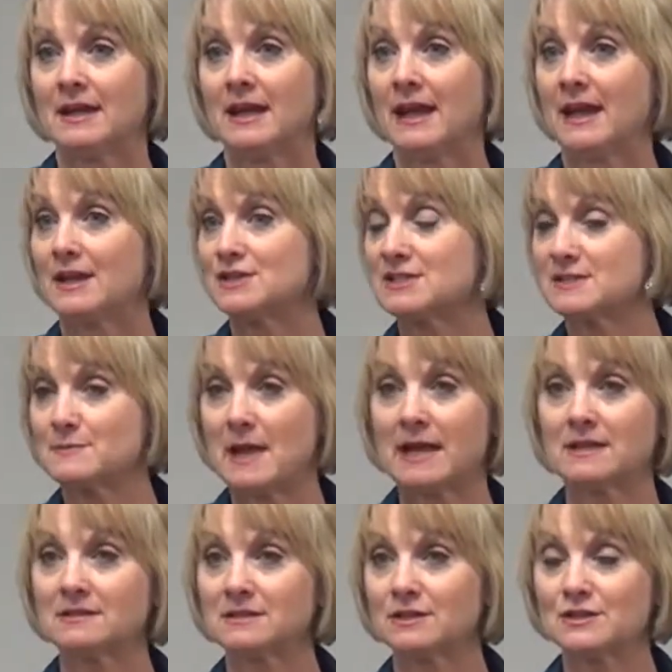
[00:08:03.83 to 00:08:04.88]
And just
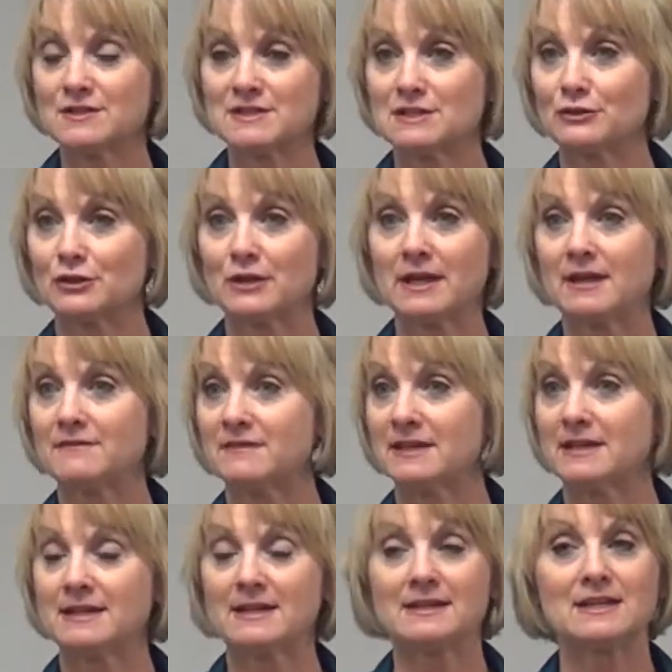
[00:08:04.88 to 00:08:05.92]
make a little slurry of
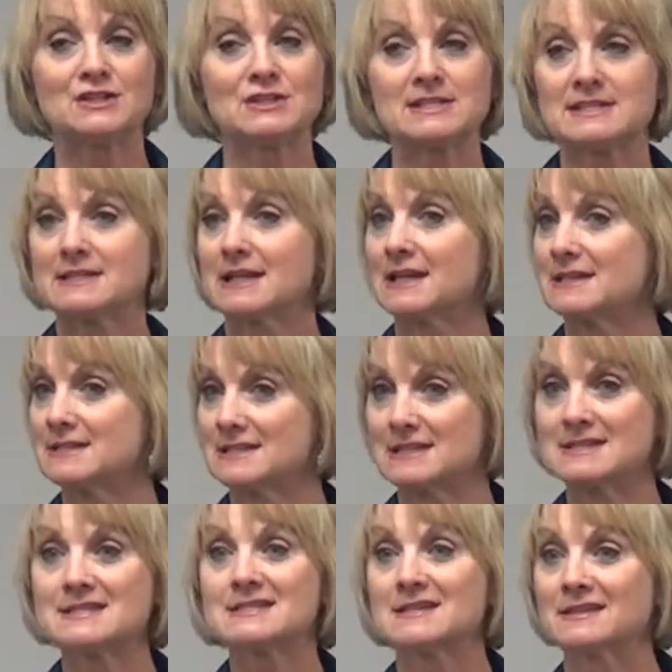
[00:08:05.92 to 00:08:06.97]
it, and it just thickens
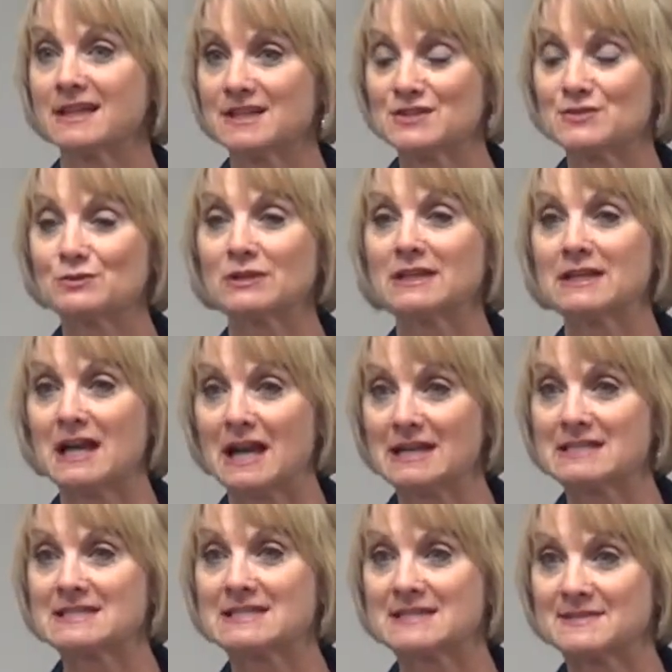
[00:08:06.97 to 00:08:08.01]
instantly. It's really
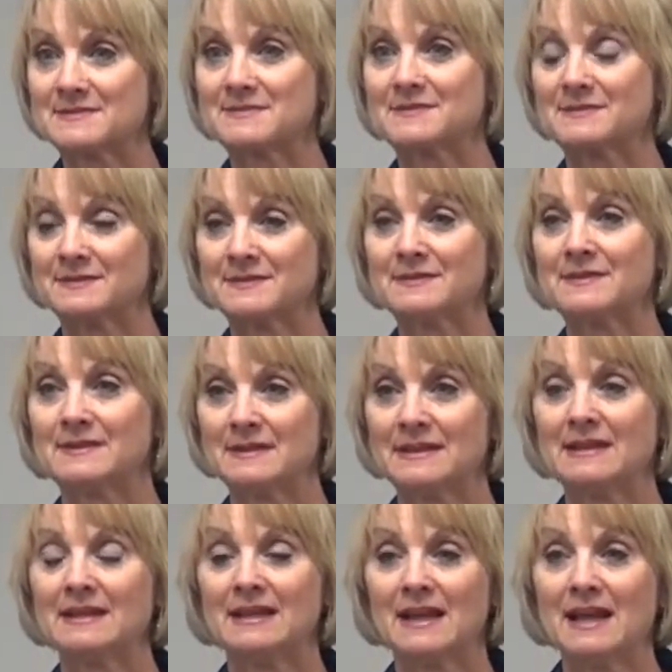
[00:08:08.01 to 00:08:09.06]
nice. Okay.
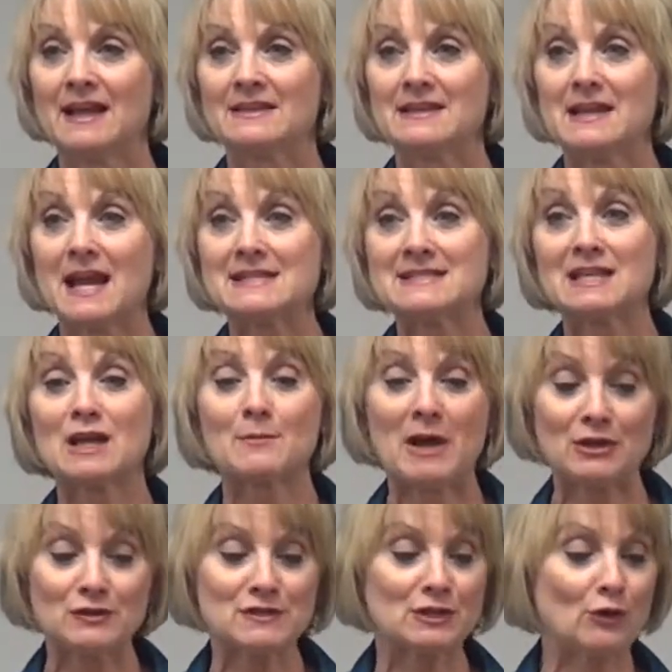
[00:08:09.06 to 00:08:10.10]
The nice thing
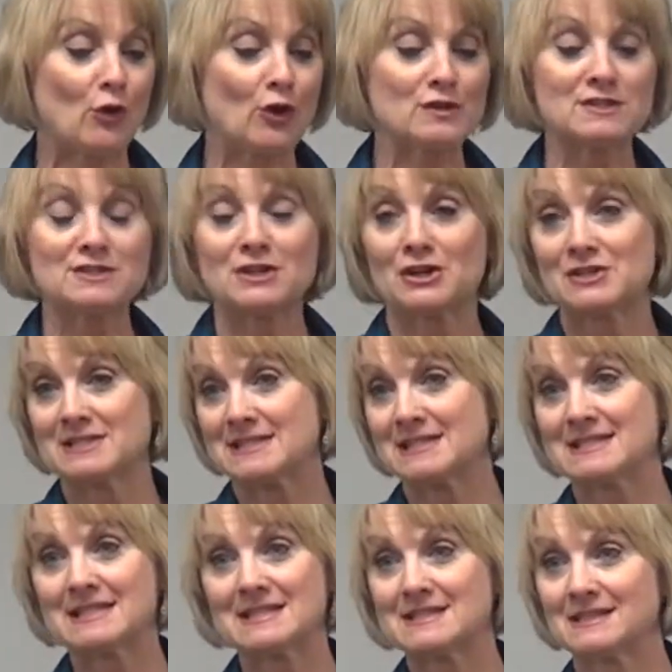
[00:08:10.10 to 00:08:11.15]
about using cornstarch is
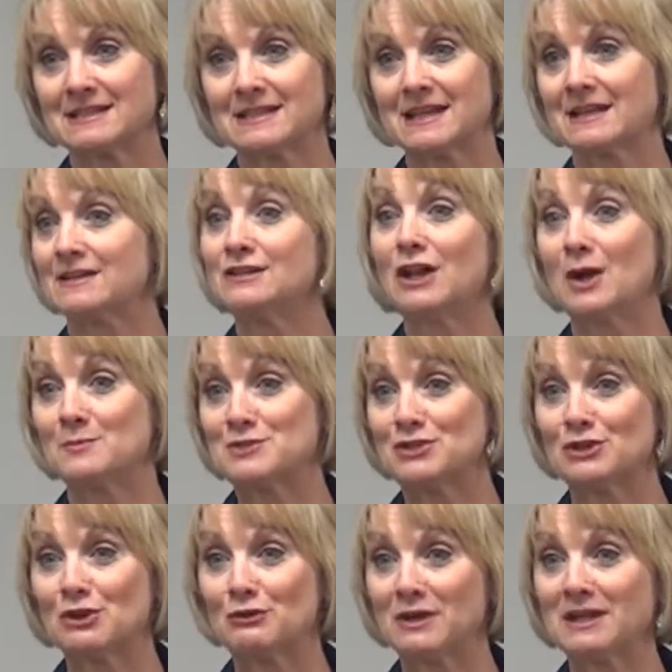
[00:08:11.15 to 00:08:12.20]
it doesn't get clumps. You
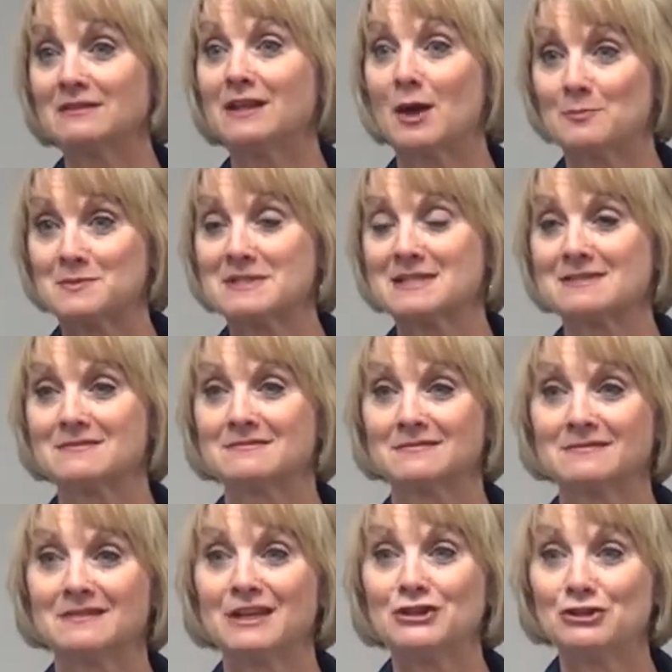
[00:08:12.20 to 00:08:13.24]
don't get lumps
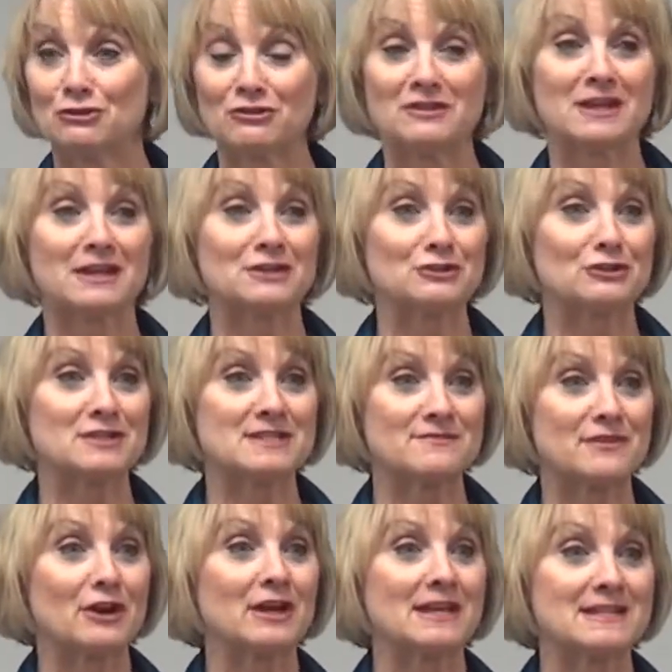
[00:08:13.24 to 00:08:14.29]
in your thickener. It's
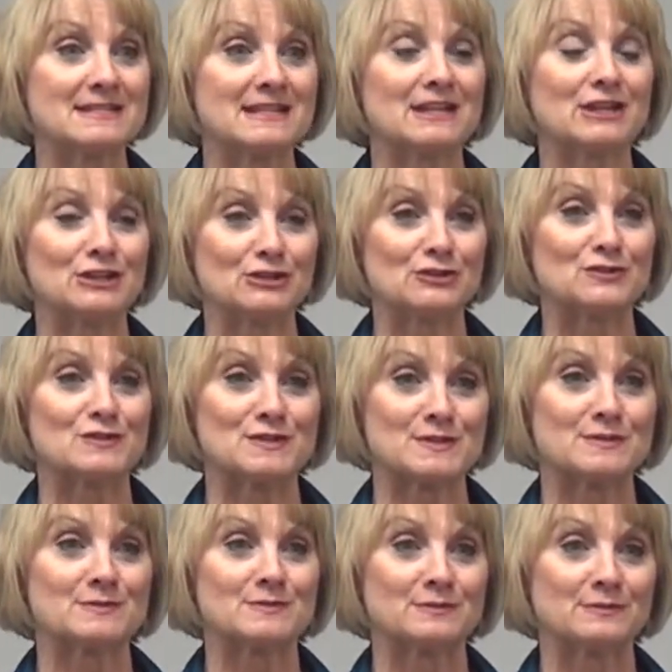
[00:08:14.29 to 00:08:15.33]
very easy to
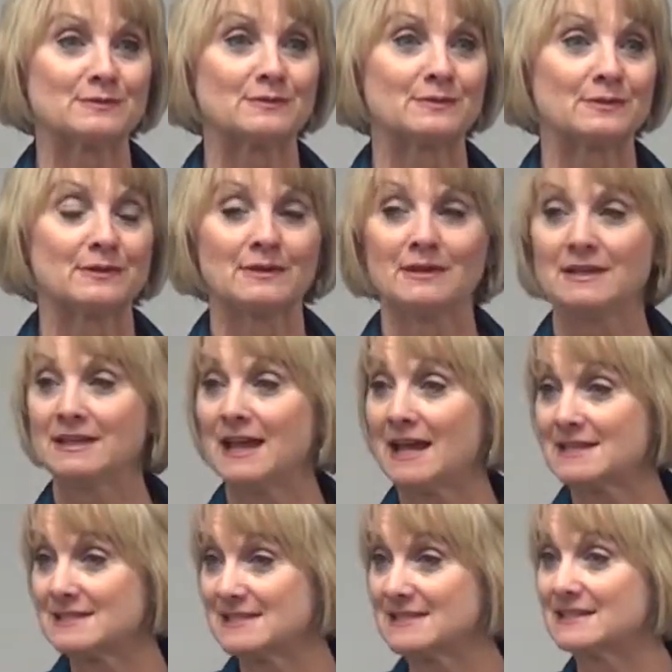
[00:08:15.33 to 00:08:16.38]
use.
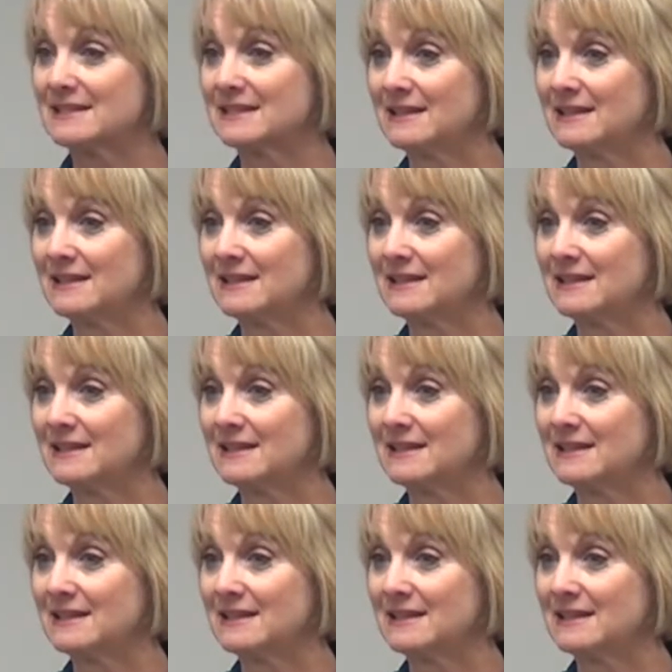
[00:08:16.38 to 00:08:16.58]
Yes?